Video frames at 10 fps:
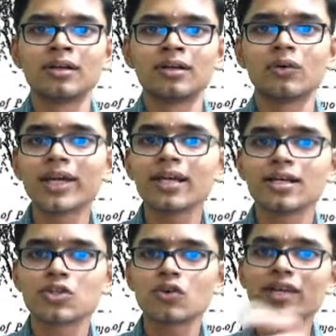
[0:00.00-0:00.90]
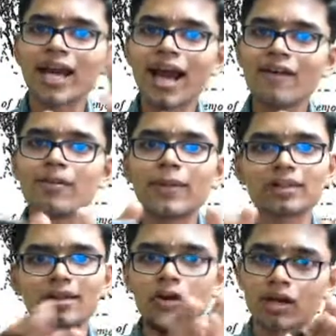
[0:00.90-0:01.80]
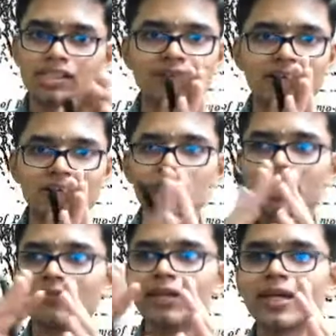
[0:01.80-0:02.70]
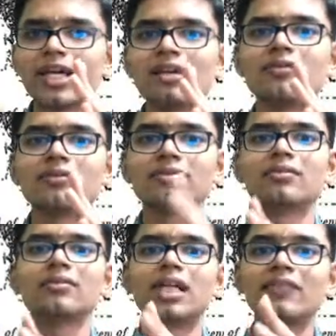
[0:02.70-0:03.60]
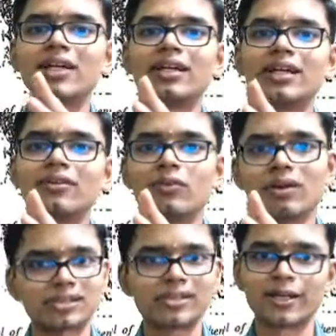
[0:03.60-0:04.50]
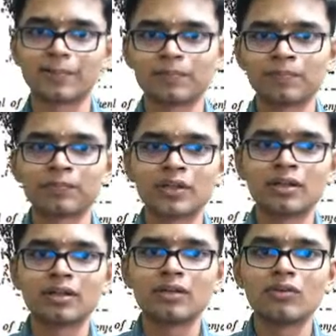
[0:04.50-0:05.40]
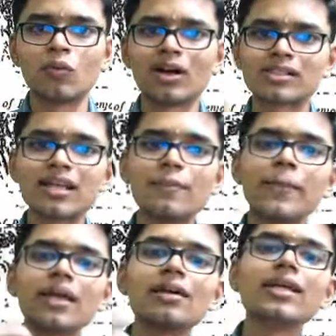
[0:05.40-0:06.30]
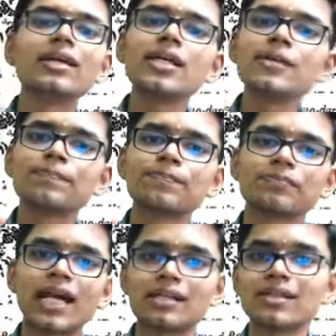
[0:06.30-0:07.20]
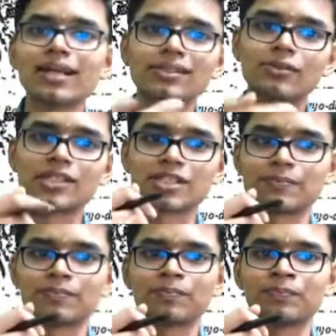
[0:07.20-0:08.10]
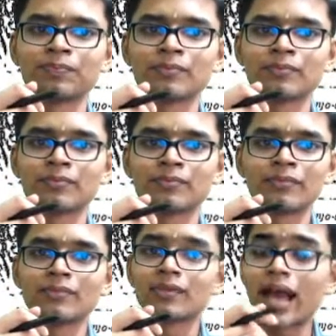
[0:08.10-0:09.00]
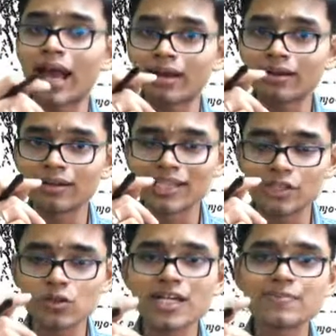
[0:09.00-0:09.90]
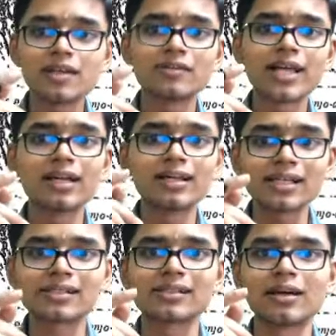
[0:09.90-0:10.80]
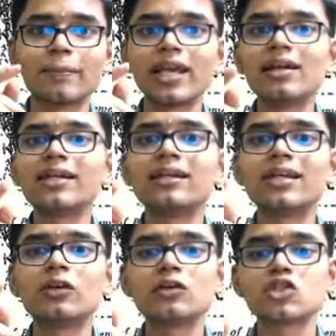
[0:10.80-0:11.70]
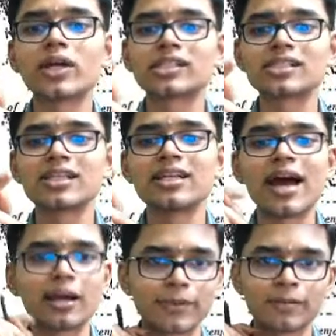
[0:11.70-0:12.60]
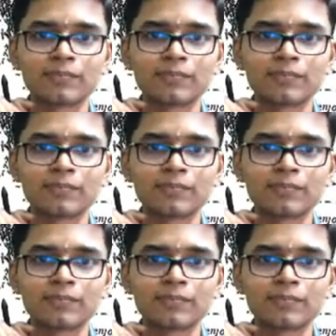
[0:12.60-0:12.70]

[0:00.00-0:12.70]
Okay, so we have a mother goddess figure. So a female divinity was there. Was there a male deity? That is the next question. And historians believe that yes, a male deity also existed in Harappa.